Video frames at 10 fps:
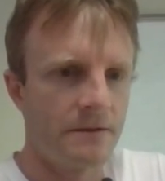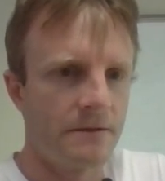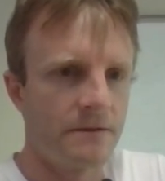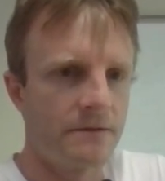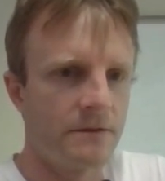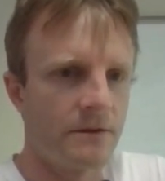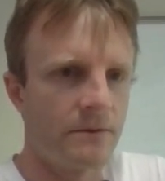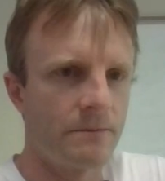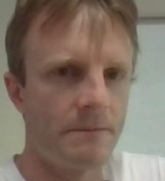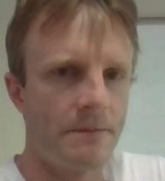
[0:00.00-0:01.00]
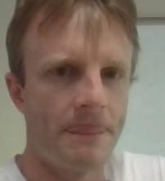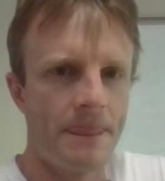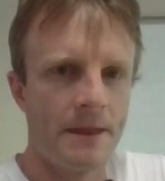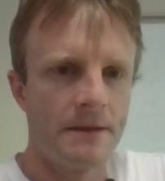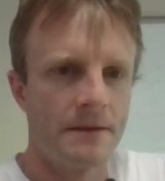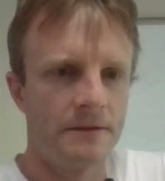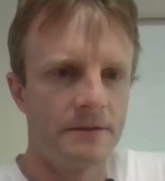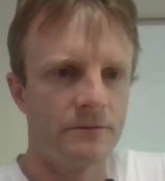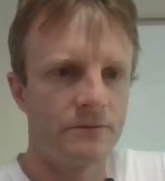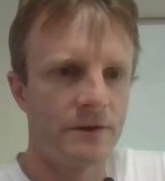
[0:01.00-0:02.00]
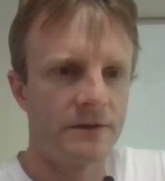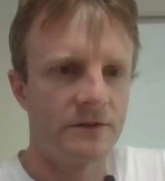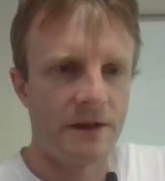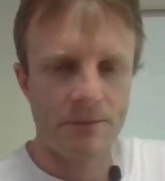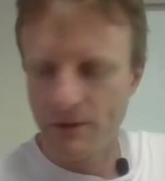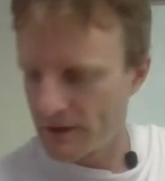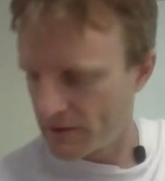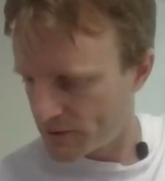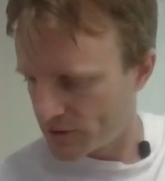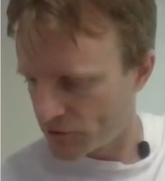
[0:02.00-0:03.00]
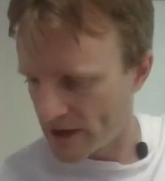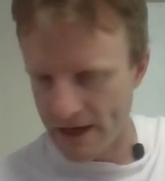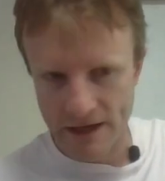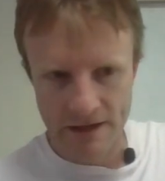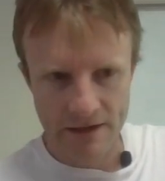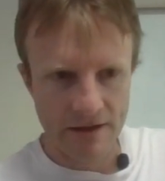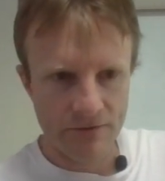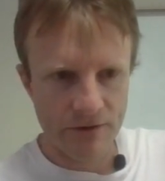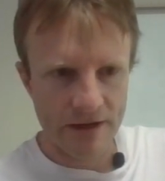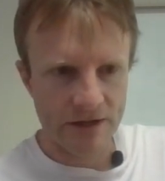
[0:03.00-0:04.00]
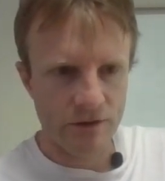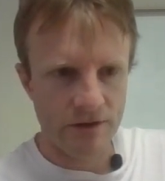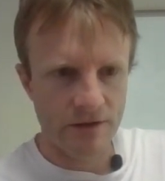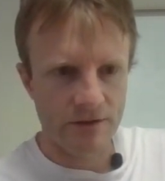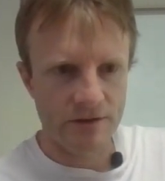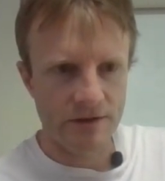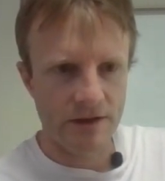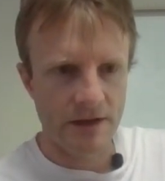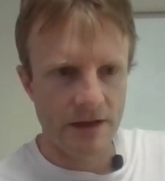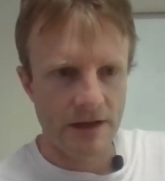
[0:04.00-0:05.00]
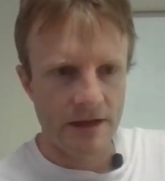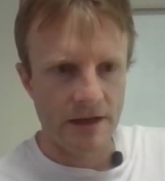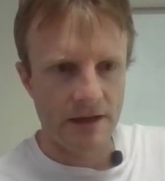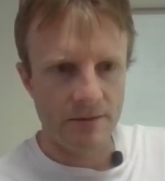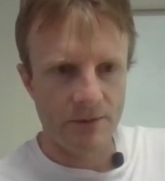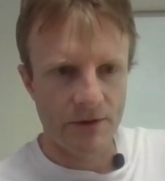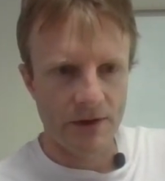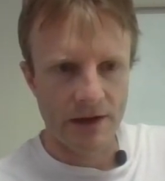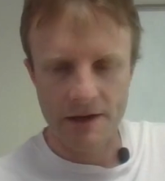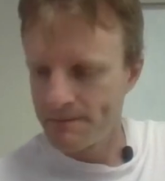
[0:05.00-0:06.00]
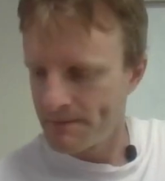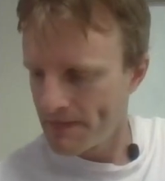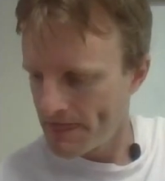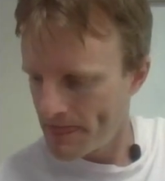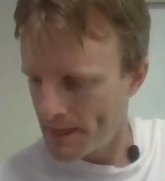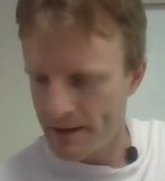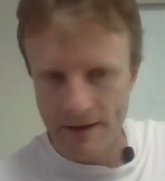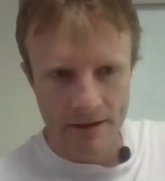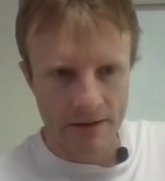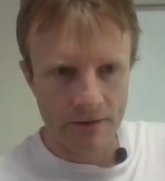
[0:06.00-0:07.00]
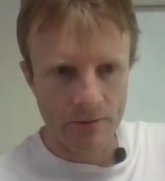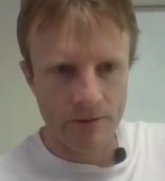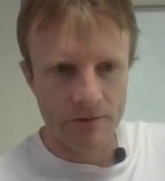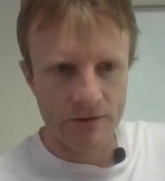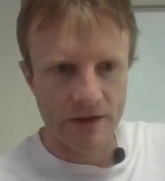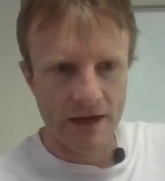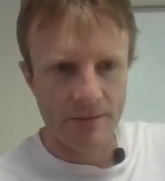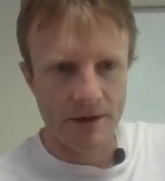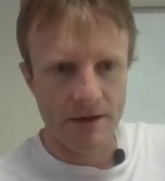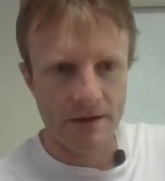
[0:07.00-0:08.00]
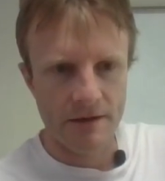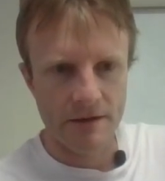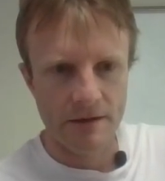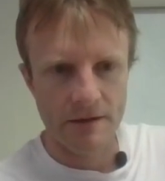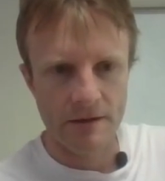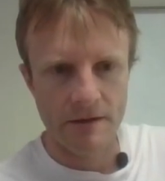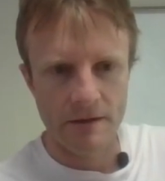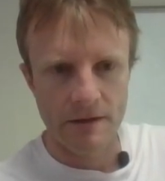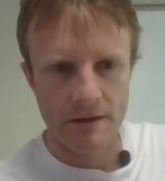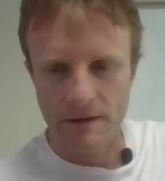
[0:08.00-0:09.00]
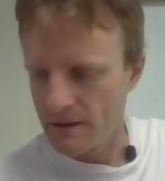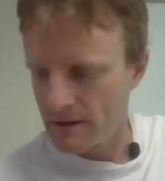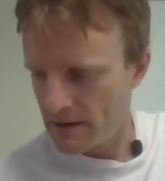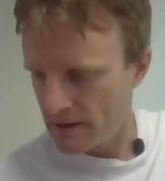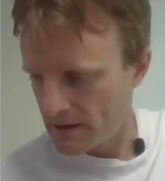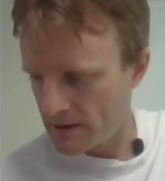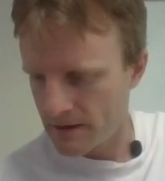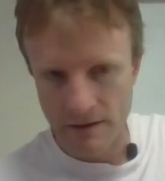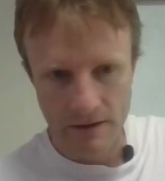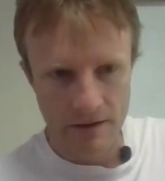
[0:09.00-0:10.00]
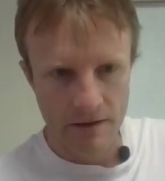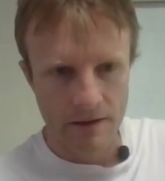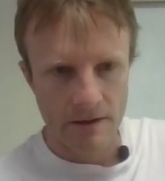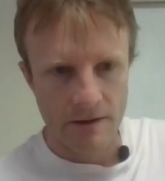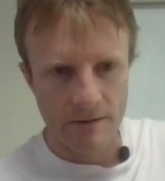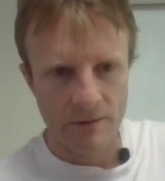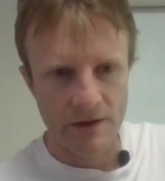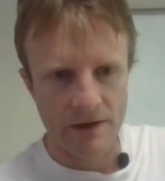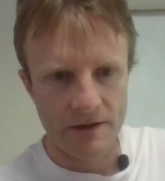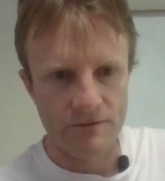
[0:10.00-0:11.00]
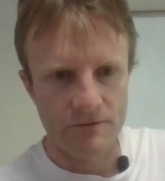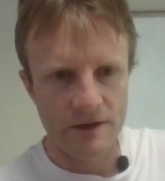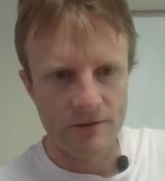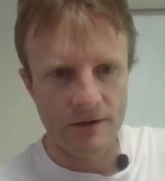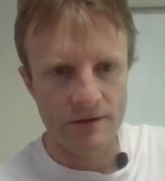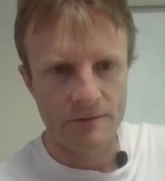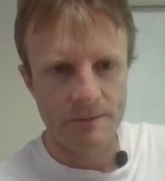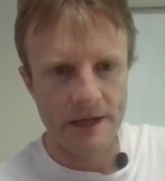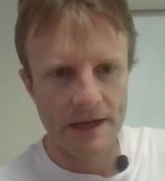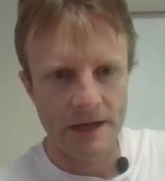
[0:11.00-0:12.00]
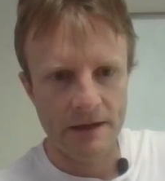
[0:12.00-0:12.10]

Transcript: So, for example, if we introduced E prime equals gamma E plus B cross B